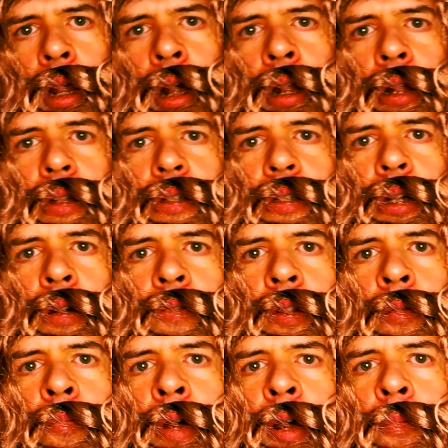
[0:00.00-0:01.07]
and I discovered
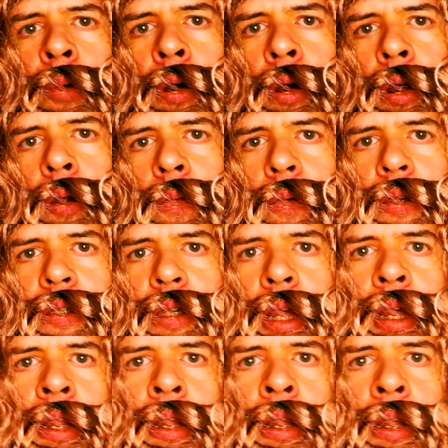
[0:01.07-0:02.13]
that my bar was
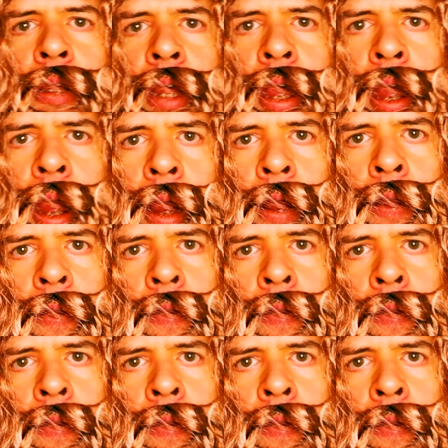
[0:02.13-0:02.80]
intact.